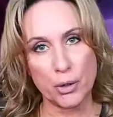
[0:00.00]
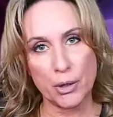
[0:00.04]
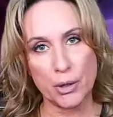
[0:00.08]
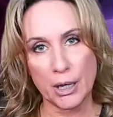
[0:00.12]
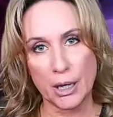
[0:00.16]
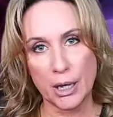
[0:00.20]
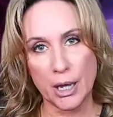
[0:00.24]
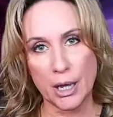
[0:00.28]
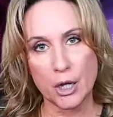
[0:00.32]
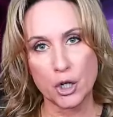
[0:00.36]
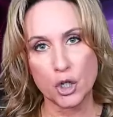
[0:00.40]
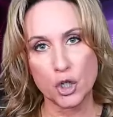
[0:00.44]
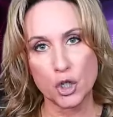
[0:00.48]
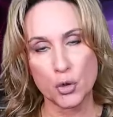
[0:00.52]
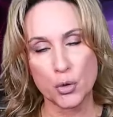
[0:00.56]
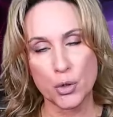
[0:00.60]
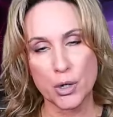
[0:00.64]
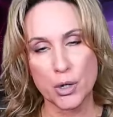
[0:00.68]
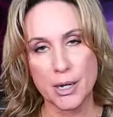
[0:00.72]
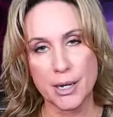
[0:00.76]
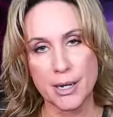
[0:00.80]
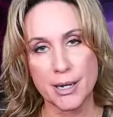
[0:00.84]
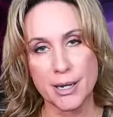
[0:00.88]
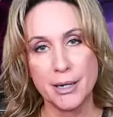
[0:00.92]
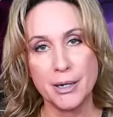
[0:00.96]
in the
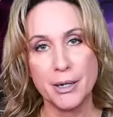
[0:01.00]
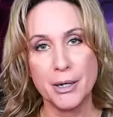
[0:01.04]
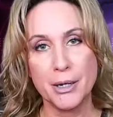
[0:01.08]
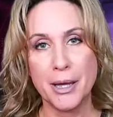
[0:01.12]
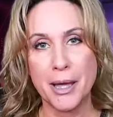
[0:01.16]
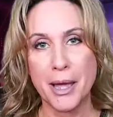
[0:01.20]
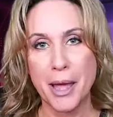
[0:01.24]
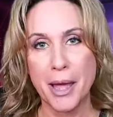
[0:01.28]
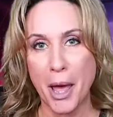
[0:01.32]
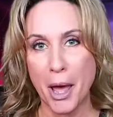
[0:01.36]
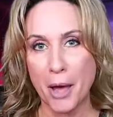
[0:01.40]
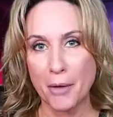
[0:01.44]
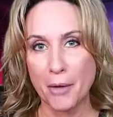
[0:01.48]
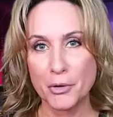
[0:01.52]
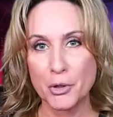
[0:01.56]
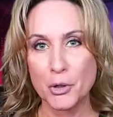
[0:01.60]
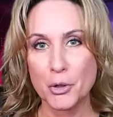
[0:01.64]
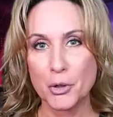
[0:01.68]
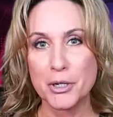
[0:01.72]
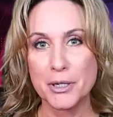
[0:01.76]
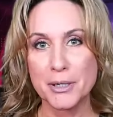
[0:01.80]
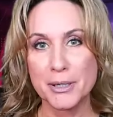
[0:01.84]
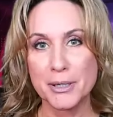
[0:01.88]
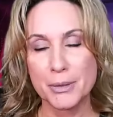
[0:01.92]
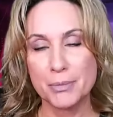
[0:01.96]
country
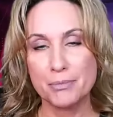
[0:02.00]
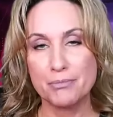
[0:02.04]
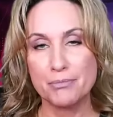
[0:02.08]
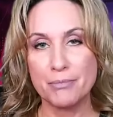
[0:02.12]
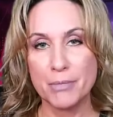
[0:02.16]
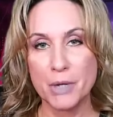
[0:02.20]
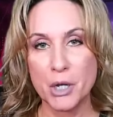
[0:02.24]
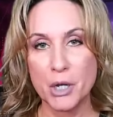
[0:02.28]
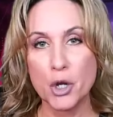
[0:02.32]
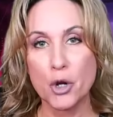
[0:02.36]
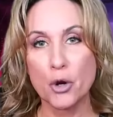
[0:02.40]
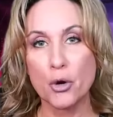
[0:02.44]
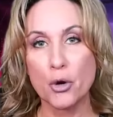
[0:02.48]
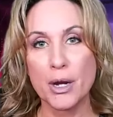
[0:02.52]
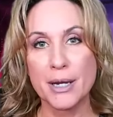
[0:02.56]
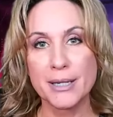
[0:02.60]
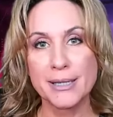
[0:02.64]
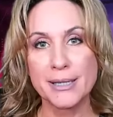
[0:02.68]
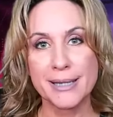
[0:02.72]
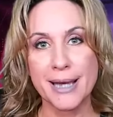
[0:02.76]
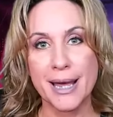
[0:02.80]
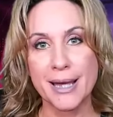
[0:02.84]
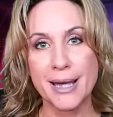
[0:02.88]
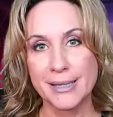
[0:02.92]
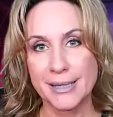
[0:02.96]
after his near
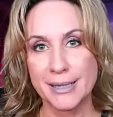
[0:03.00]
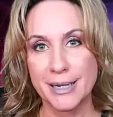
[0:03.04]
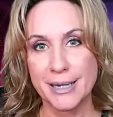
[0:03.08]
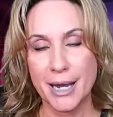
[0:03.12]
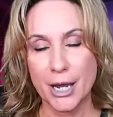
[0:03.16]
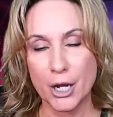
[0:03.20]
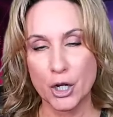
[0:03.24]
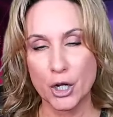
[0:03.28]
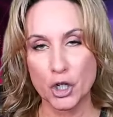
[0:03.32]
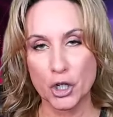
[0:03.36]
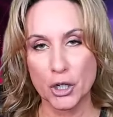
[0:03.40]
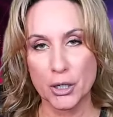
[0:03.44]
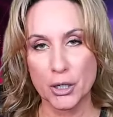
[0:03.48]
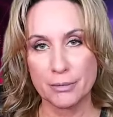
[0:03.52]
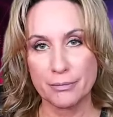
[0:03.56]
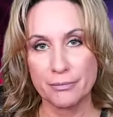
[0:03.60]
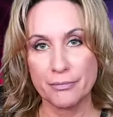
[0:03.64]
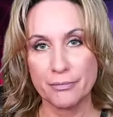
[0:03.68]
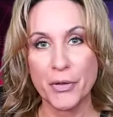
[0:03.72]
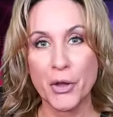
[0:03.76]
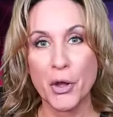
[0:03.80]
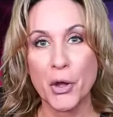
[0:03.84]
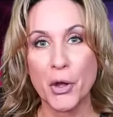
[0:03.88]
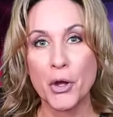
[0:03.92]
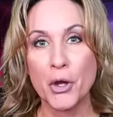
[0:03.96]
assassination.
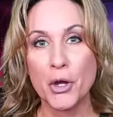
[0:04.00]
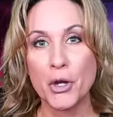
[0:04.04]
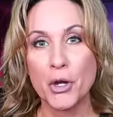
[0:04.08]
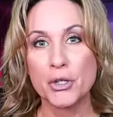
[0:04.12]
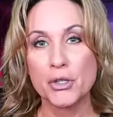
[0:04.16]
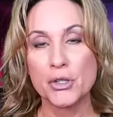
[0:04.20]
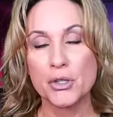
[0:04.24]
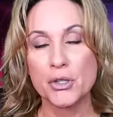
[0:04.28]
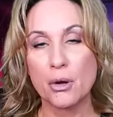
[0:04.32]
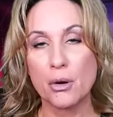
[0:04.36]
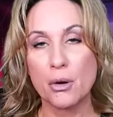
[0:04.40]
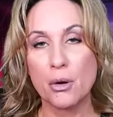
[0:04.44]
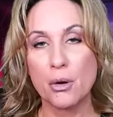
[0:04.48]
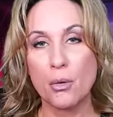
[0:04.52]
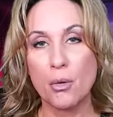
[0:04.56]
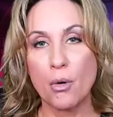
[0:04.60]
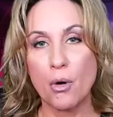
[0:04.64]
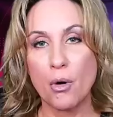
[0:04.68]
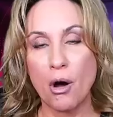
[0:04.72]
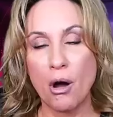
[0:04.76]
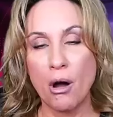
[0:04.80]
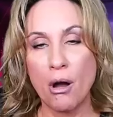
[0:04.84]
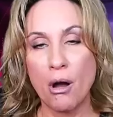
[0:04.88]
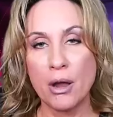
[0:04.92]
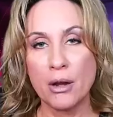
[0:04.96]
So
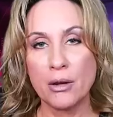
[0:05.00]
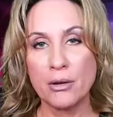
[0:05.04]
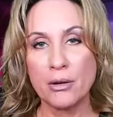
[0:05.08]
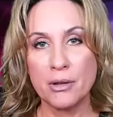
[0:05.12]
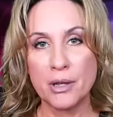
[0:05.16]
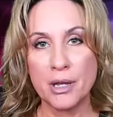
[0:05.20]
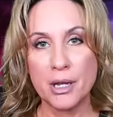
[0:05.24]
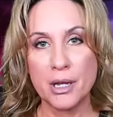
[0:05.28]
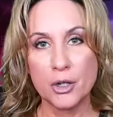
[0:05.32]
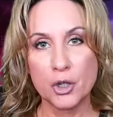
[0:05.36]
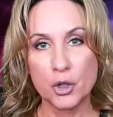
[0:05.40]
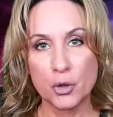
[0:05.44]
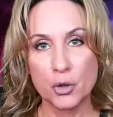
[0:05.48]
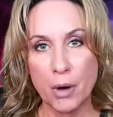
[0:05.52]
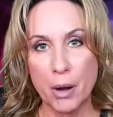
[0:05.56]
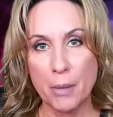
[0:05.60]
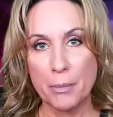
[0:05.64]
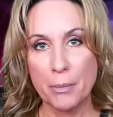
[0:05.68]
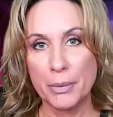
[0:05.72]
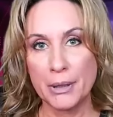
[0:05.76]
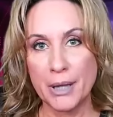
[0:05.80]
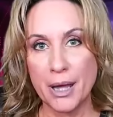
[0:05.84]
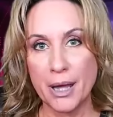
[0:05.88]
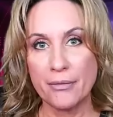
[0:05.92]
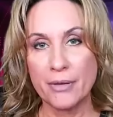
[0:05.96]
on the
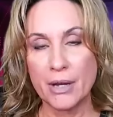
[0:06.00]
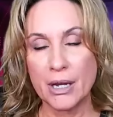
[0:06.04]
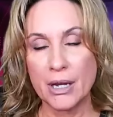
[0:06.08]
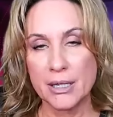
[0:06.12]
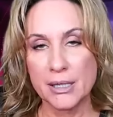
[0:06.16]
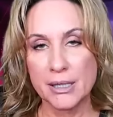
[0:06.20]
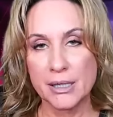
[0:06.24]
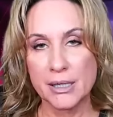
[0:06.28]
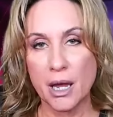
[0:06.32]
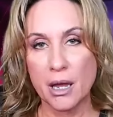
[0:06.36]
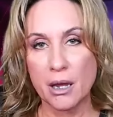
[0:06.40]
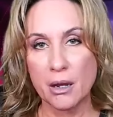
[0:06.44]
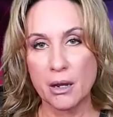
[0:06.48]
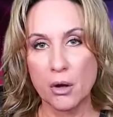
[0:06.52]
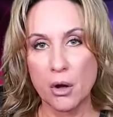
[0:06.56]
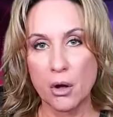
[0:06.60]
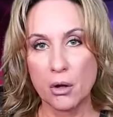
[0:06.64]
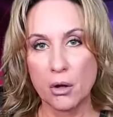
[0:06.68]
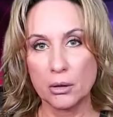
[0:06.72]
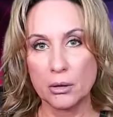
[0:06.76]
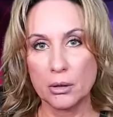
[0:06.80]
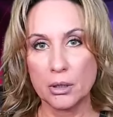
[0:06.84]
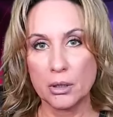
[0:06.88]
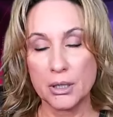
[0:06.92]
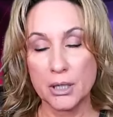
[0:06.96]
Trump-loving site
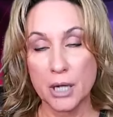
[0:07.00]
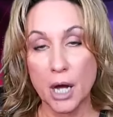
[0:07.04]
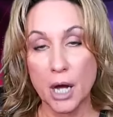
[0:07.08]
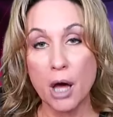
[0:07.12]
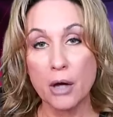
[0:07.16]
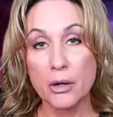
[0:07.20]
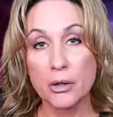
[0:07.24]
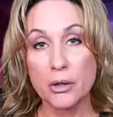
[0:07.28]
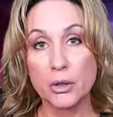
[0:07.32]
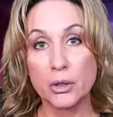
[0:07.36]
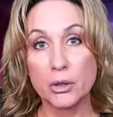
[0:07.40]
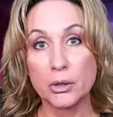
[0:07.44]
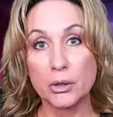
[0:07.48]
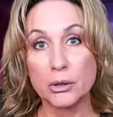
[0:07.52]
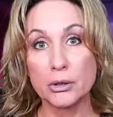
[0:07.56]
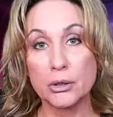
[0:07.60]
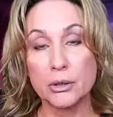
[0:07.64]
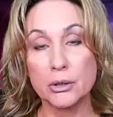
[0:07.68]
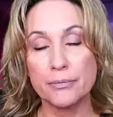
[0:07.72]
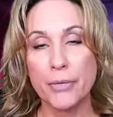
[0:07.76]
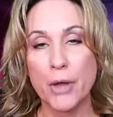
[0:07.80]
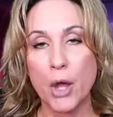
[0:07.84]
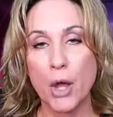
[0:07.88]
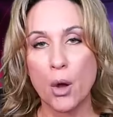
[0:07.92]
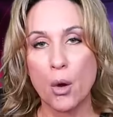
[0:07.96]
called The Donald,
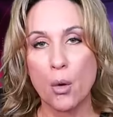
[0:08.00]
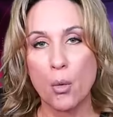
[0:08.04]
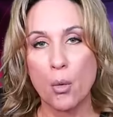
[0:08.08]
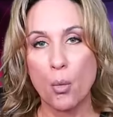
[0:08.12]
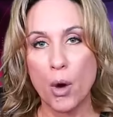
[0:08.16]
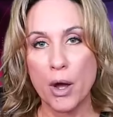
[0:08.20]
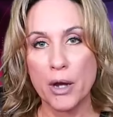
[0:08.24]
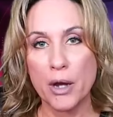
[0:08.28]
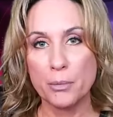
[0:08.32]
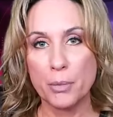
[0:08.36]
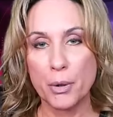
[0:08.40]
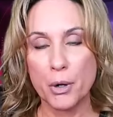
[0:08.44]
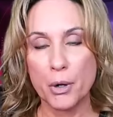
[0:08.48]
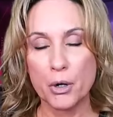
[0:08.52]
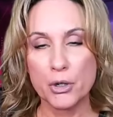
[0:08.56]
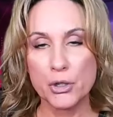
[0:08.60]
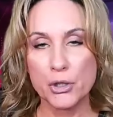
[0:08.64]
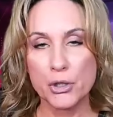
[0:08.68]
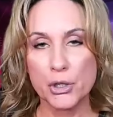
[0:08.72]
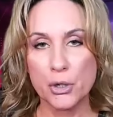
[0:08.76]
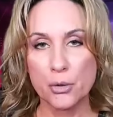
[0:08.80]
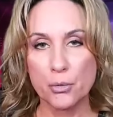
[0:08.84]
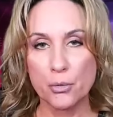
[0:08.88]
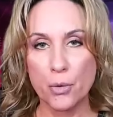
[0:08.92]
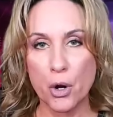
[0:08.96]
one
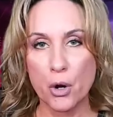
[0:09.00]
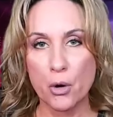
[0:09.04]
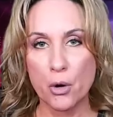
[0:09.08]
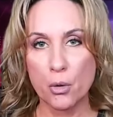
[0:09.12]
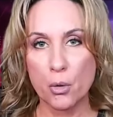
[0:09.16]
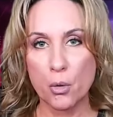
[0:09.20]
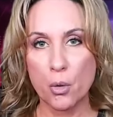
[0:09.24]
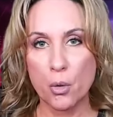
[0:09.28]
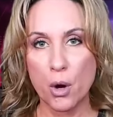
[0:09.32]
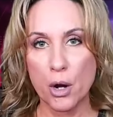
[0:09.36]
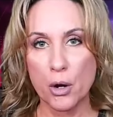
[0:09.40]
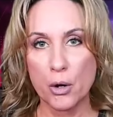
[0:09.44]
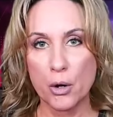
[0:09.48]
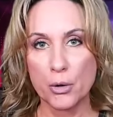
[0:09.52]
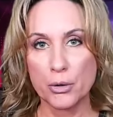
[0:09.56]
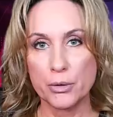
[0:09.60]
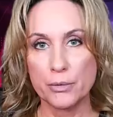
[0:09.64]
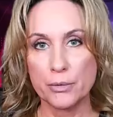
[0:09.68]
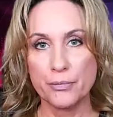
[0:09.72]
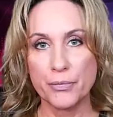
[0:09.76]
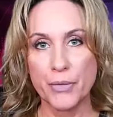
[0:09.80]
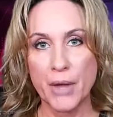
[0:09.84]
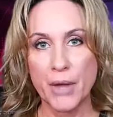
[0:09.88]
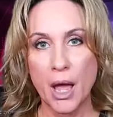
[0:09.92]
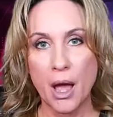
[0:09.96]
person wrote, quote,
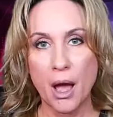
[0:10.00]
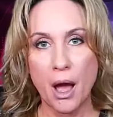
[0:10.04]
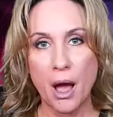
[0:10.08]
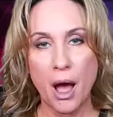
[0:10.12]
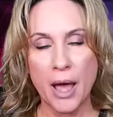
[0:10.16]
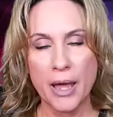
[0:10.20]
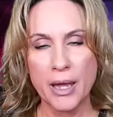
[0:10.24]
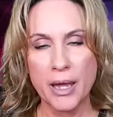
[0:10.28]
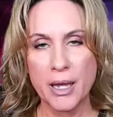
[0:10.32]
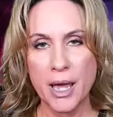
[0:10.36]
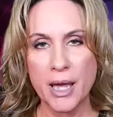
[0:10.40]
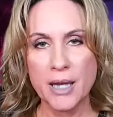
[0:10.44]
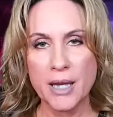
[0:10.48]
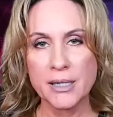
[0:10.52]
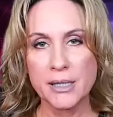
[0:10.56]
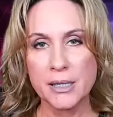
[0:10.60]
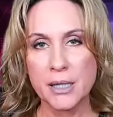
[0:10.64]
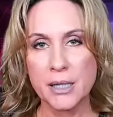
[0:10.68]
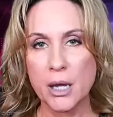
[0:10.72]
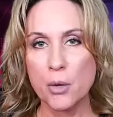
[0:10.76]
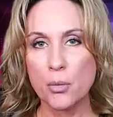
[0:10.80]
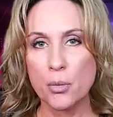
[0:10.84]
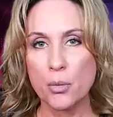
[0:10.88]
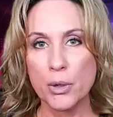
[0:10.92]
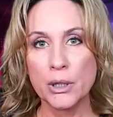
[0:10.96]
"I guess
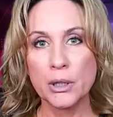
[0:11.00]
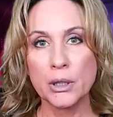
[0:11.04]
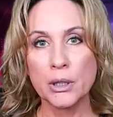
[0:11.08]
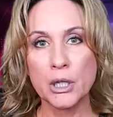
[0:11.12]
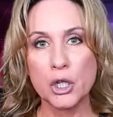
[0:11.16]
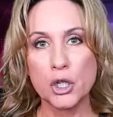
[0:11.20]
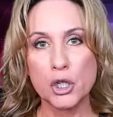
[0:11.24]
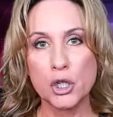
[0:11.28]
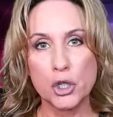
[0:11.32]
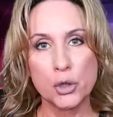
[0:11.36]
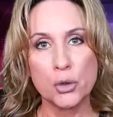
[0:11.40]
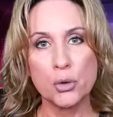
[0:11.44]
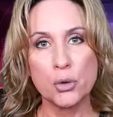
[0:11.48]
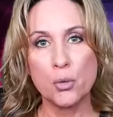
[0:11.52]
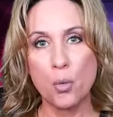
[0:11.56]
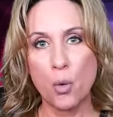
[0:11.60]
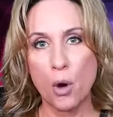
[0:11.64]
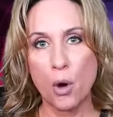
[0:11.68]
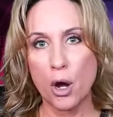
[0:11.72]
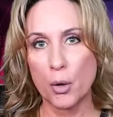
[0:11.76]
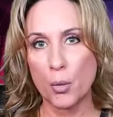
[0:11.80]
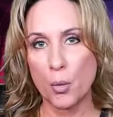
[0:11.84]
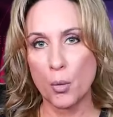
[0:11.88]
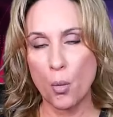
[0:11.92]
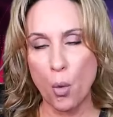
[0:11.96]
they really do
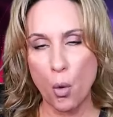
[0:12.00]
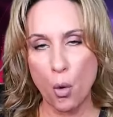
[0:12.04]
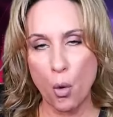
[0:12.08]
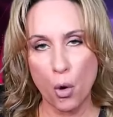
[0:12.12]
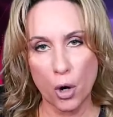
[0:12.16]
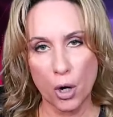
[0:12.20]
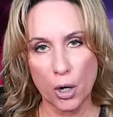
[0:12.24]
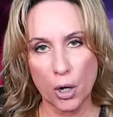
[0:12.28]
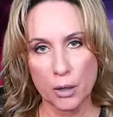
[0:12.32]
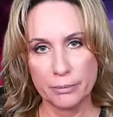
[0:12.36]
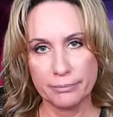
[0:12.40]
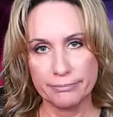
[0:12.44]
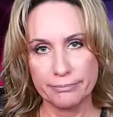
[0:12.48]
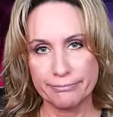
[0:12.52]
want war."